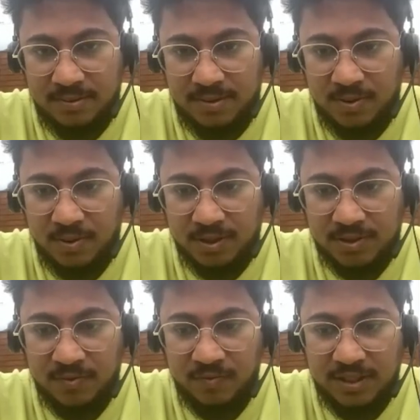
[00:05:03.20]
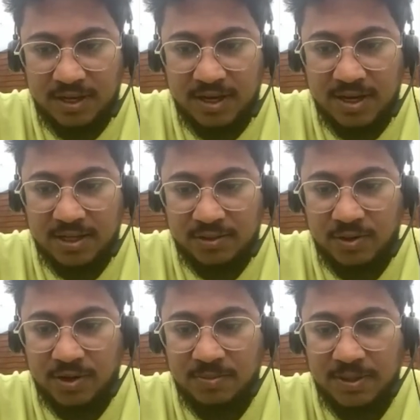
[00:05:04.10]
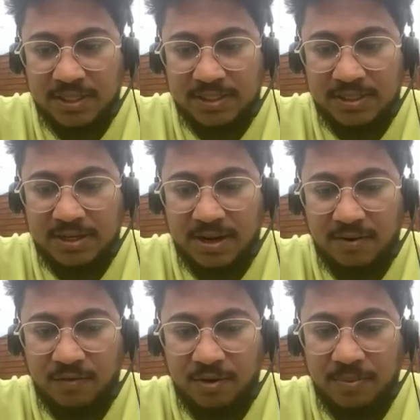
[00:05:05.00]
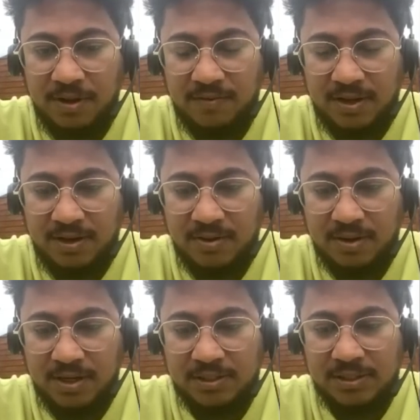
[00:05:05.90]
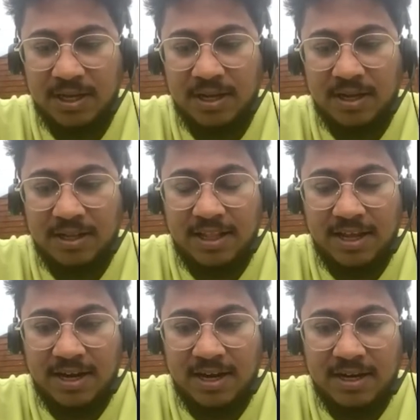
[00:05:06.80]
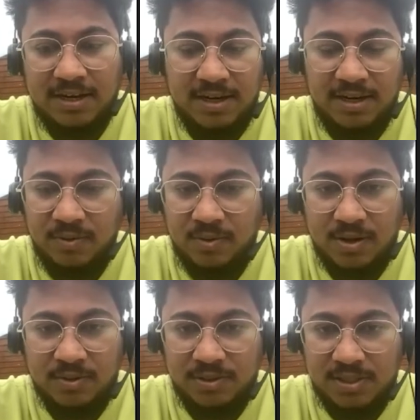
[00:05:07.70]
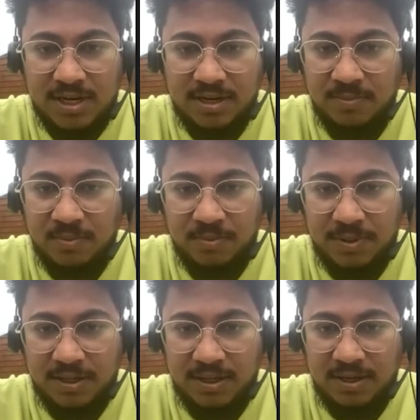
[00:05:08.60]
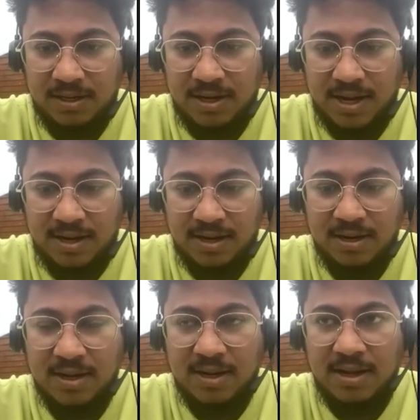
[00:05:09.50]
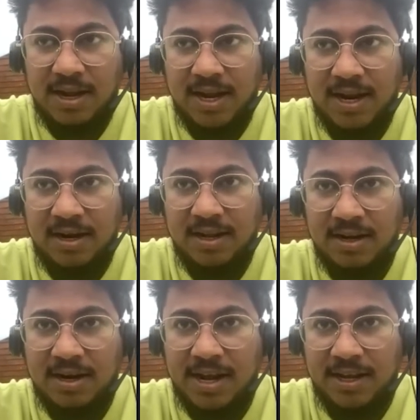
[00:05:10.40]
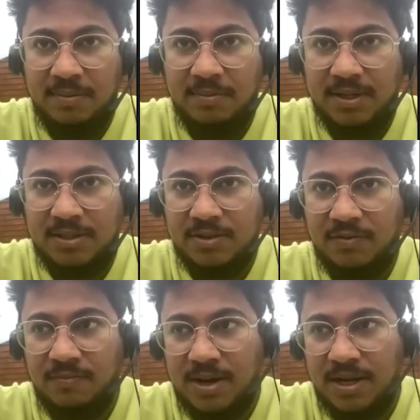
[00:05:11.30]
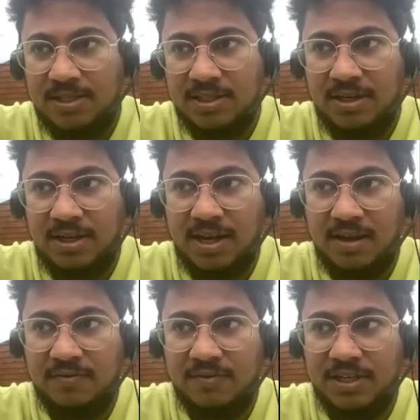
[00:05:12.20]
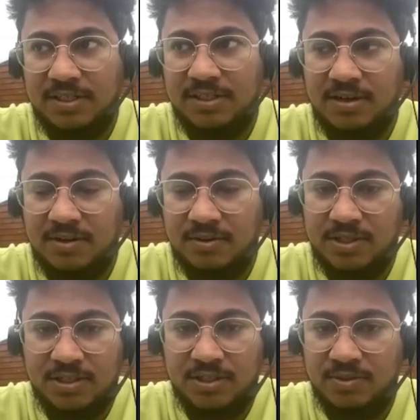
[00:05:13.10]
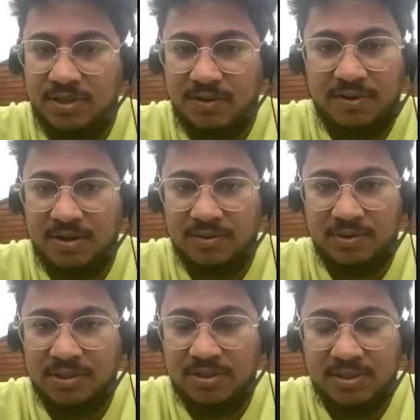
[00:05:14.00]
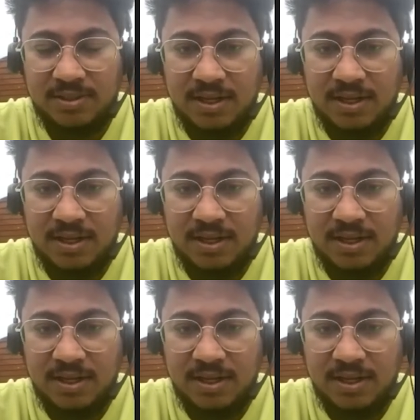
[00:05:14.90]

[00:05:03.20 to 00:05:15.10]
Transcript: Okay, so with regards to accommodation, I would be very honest. There are literally no houses at the moment in Ireland. And in 9 months of my journey, I have changed around 6 to 7 houses.